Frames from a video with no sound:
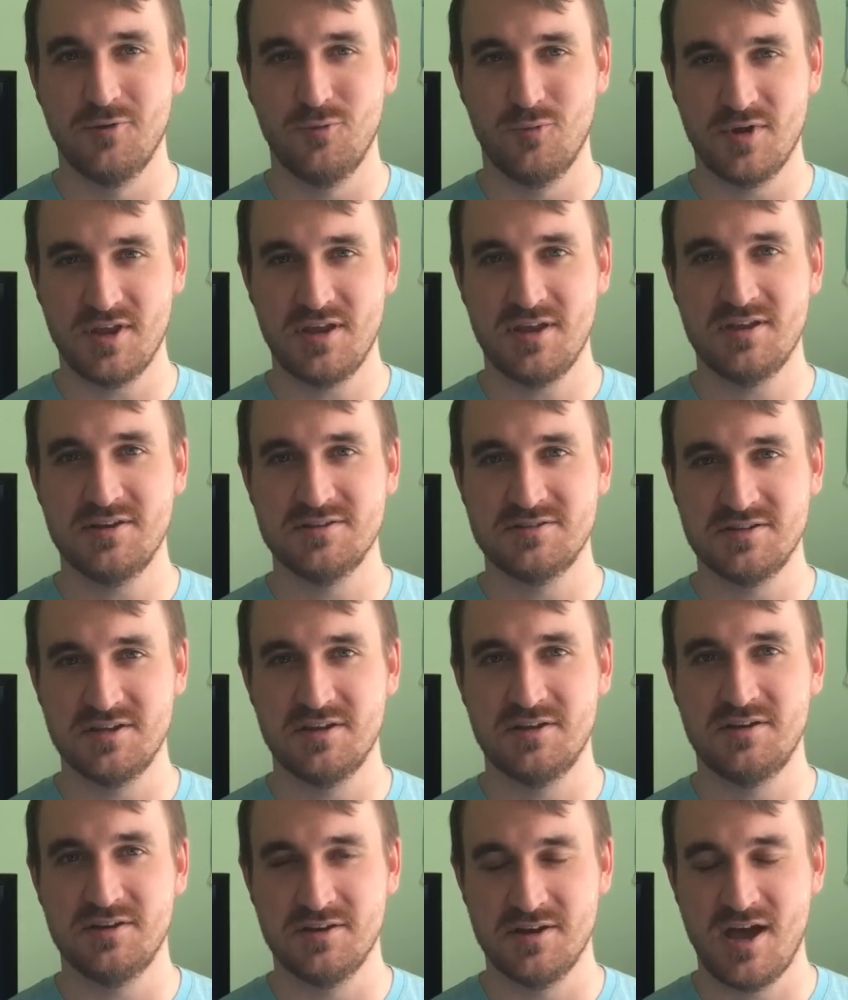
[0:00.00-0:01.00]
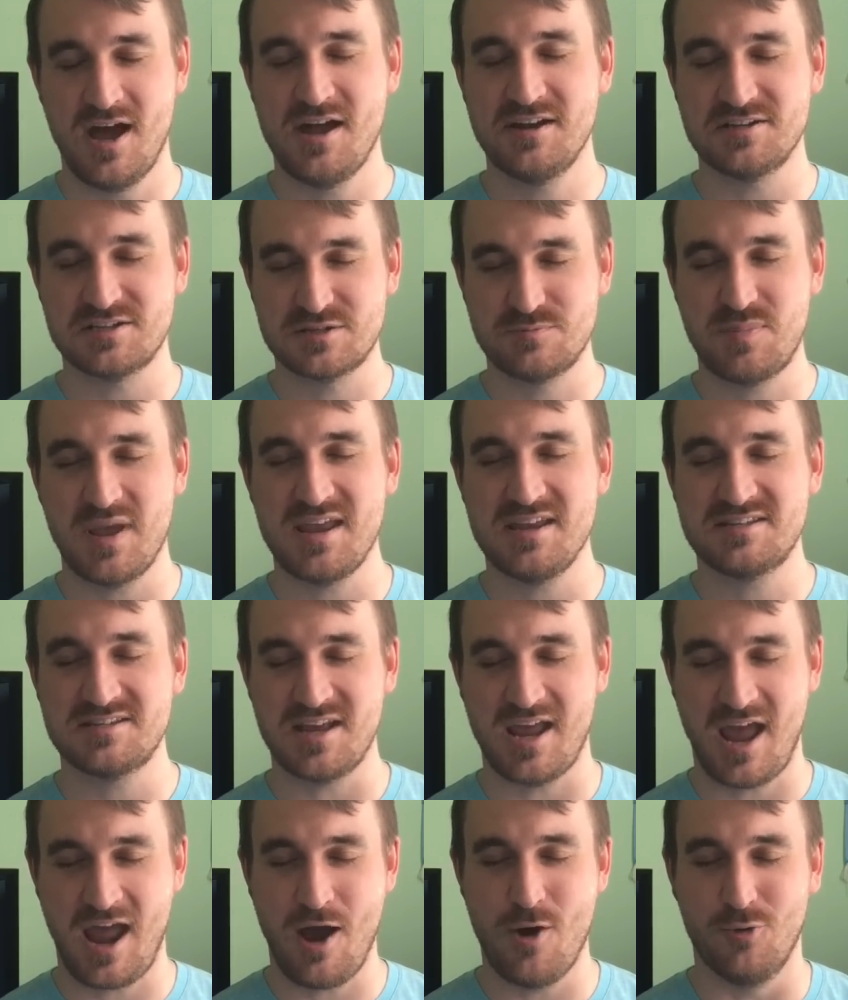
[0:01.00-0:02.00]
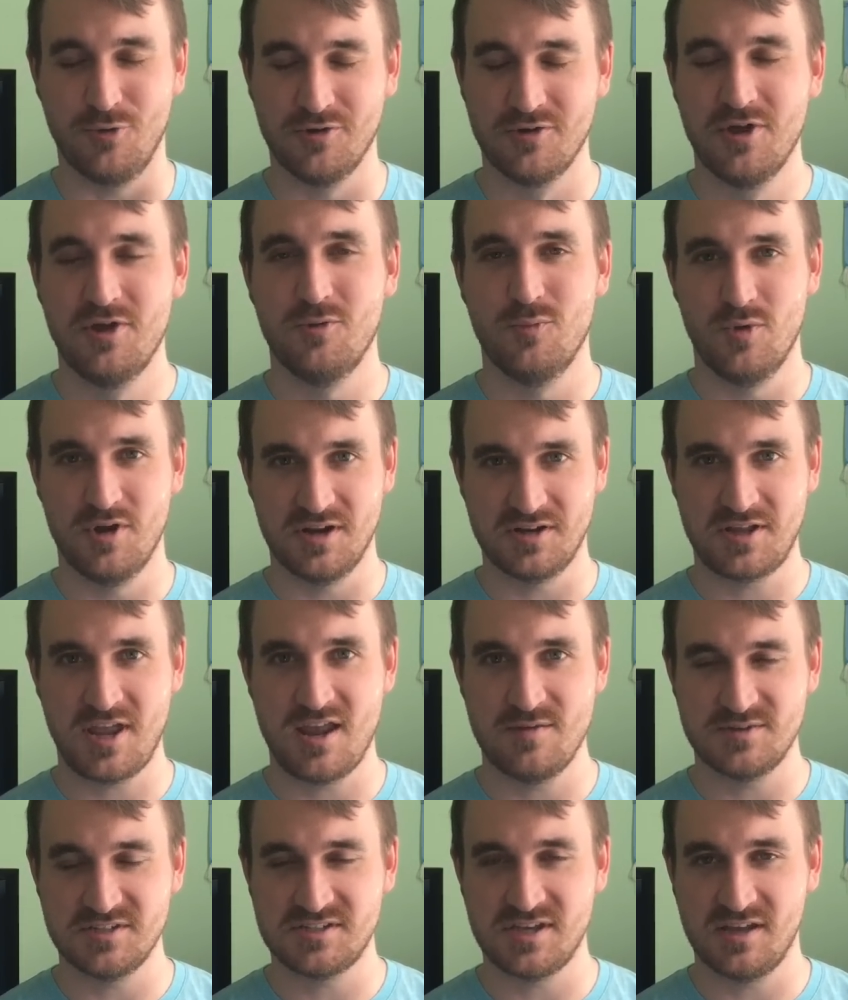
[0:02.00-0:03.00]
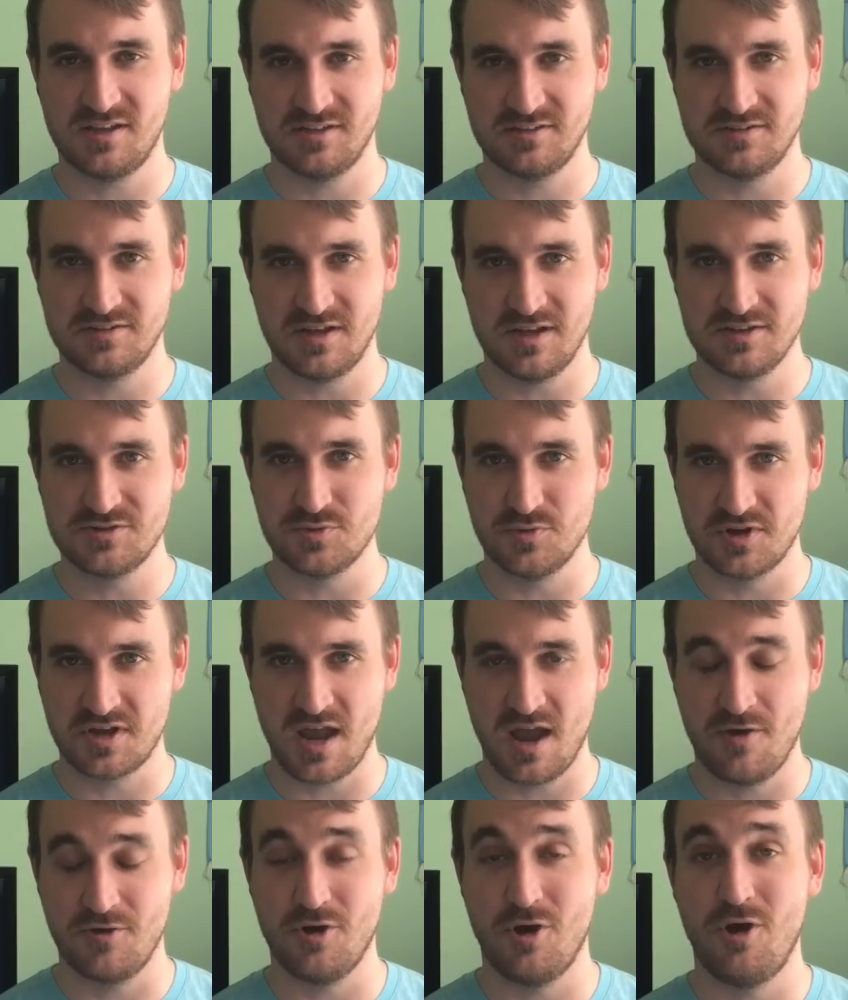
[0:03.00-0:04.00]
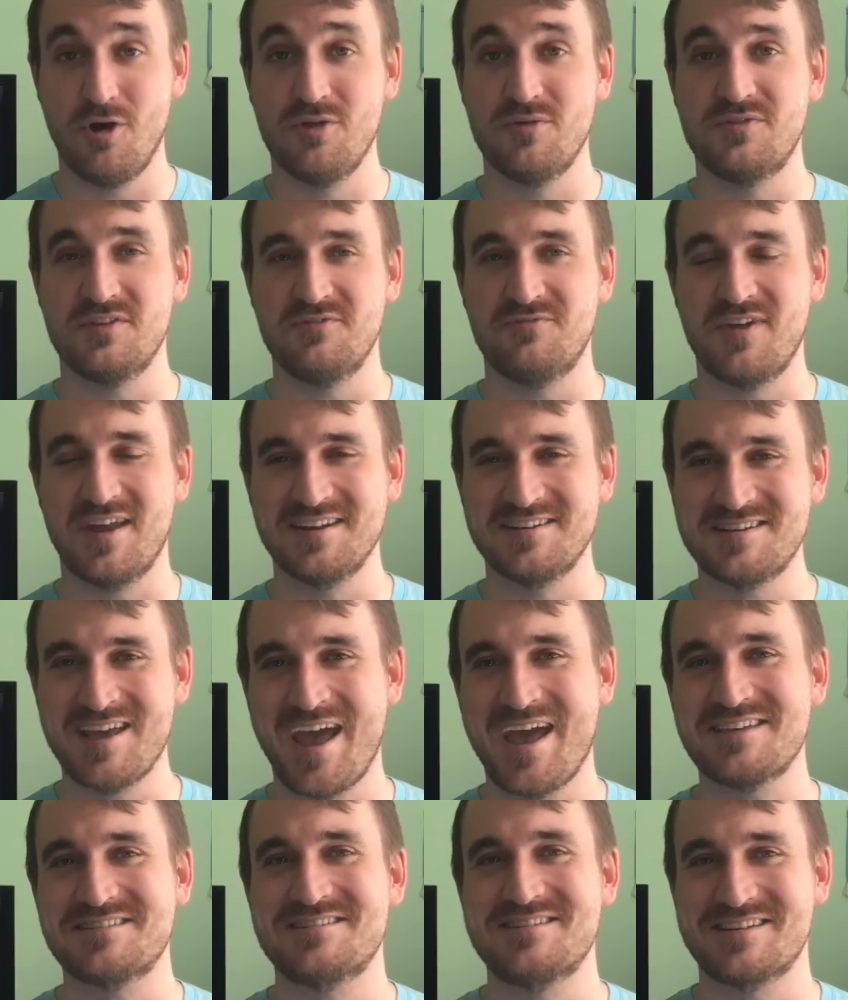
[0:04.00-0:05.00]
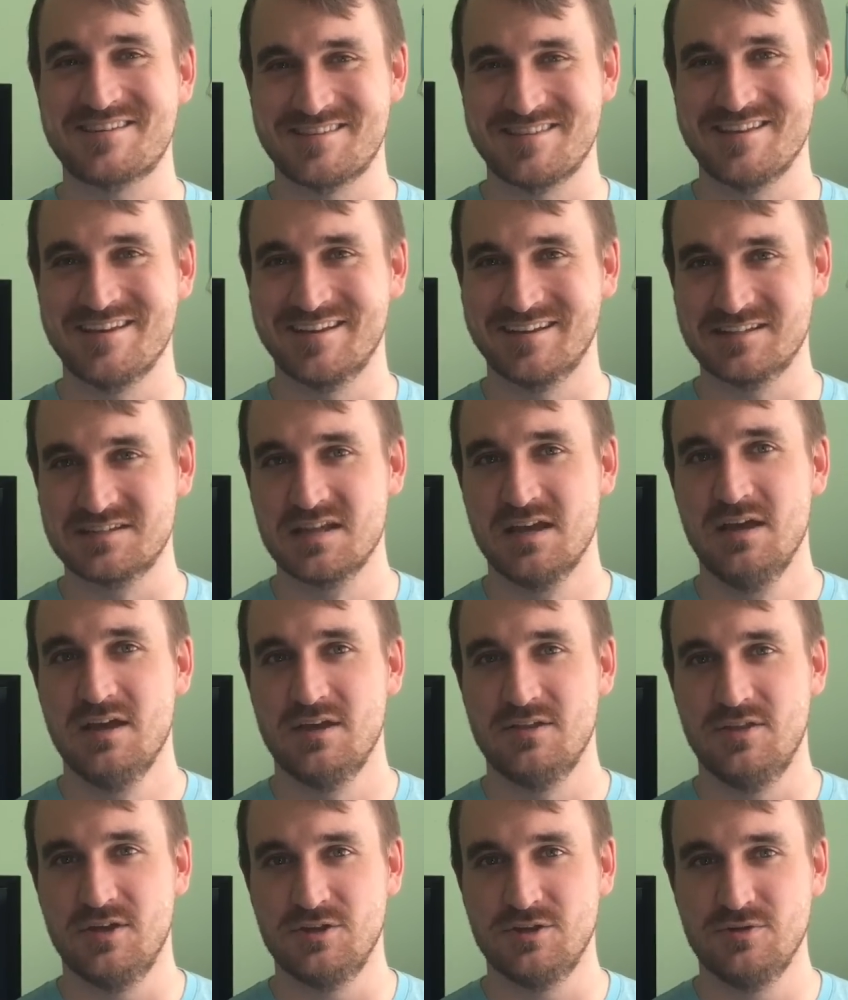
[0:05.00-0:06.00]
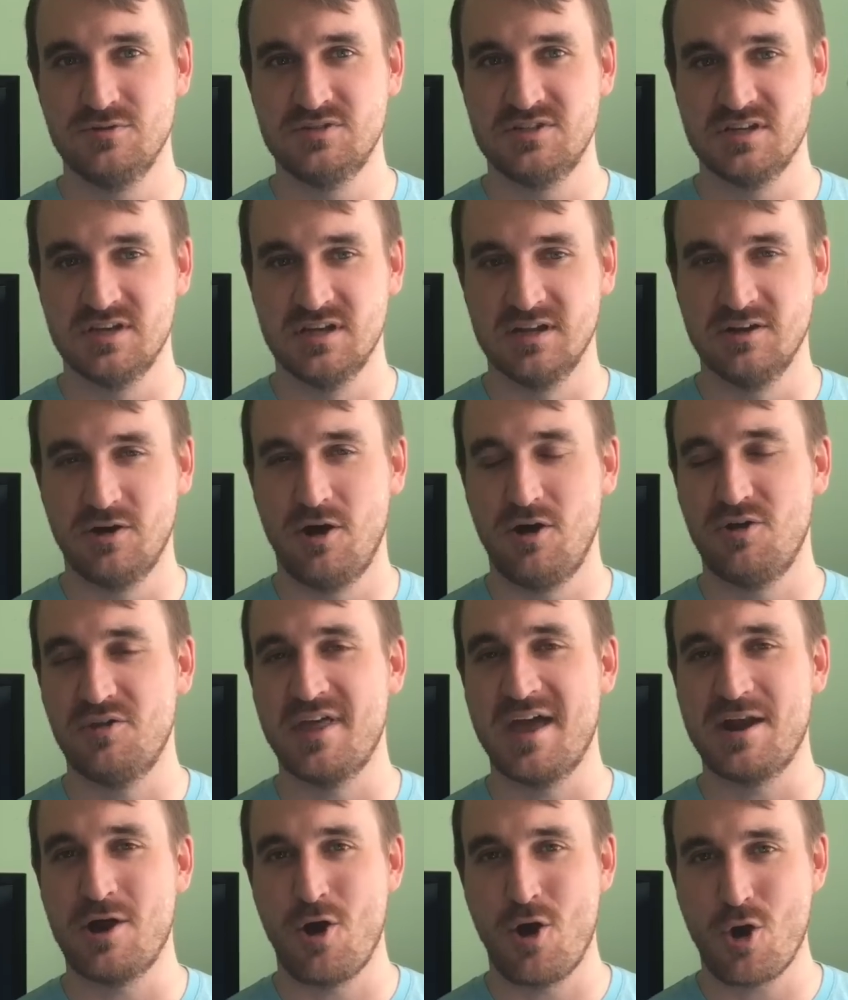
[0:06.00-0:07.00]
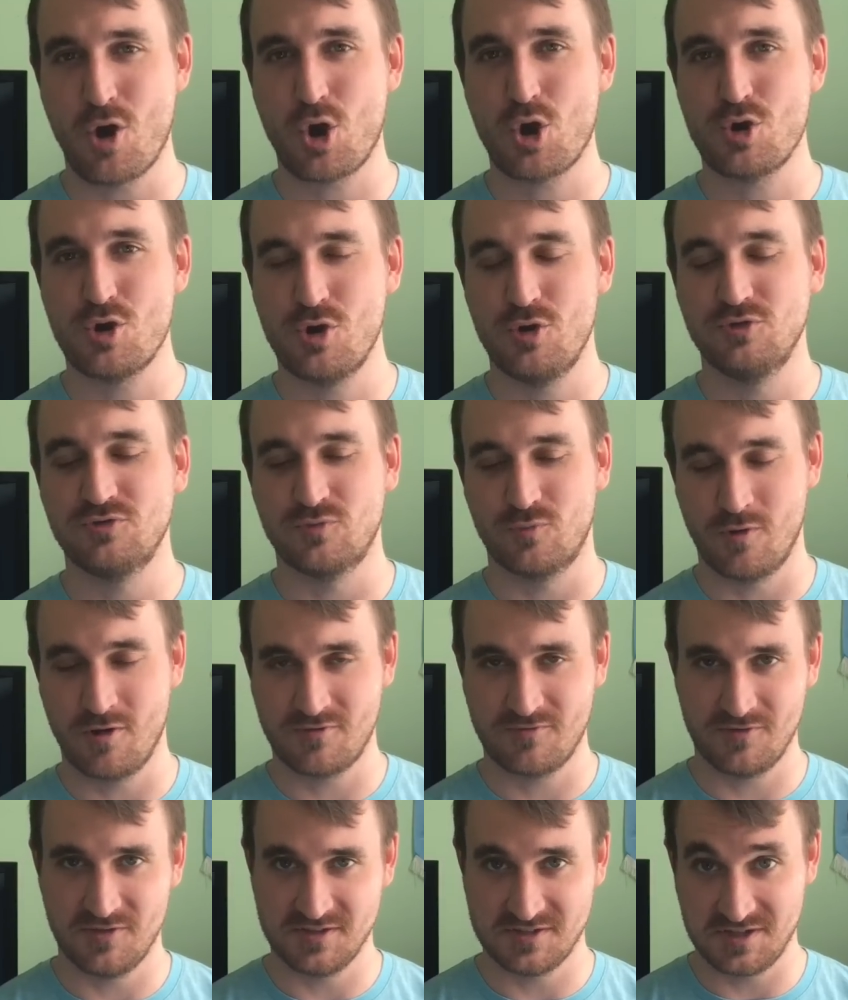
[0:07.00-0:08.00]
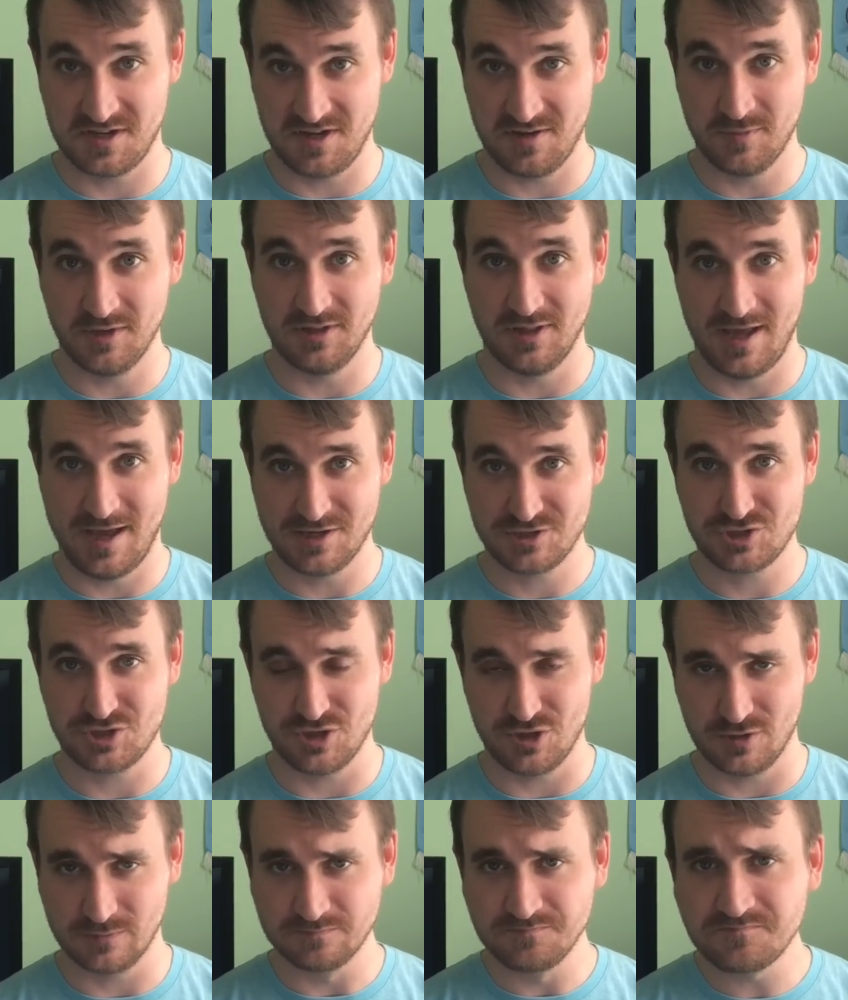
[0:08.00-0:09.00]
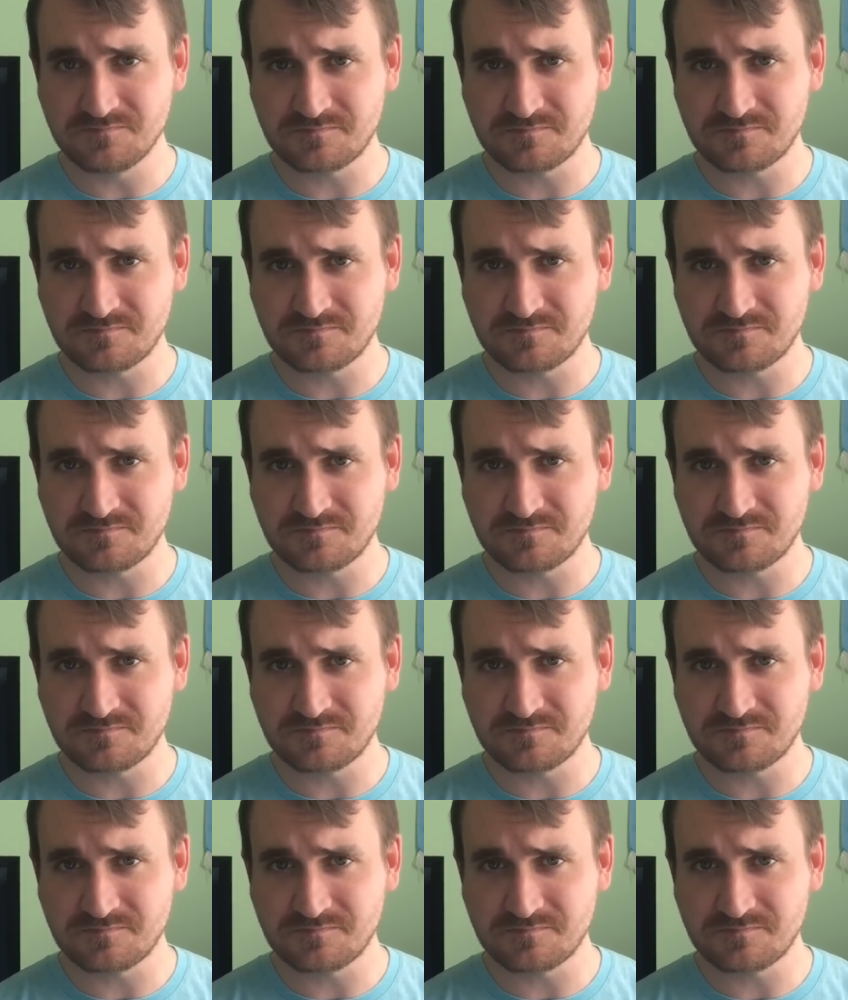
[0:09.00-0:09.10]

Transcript: We did not space out when it came to taking into account all of the fantastic things that you did, all that hard-nosed work for the team last year.